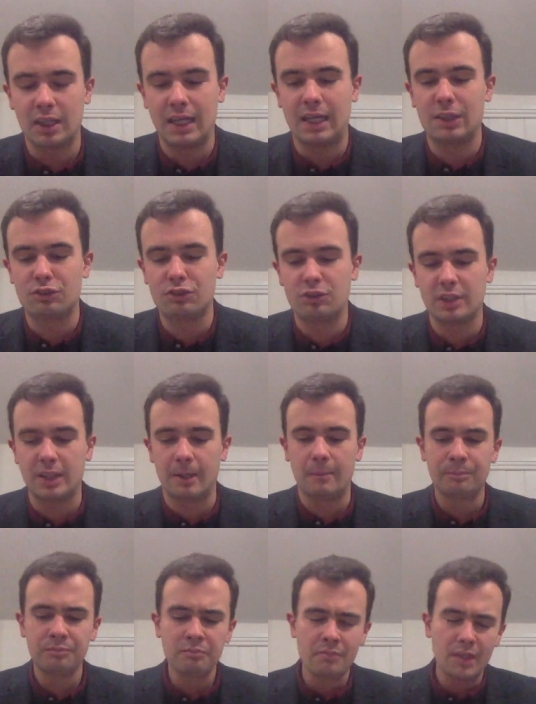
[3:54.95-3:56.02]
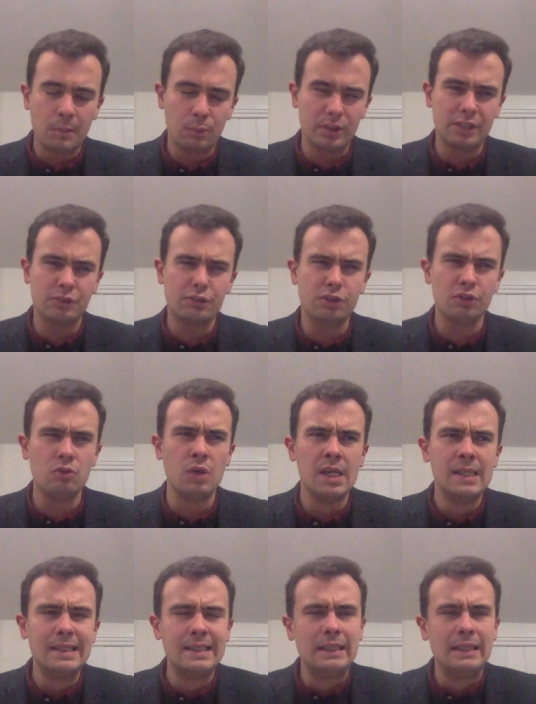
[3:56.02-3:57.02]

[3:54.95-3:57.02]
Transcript: last year. But in two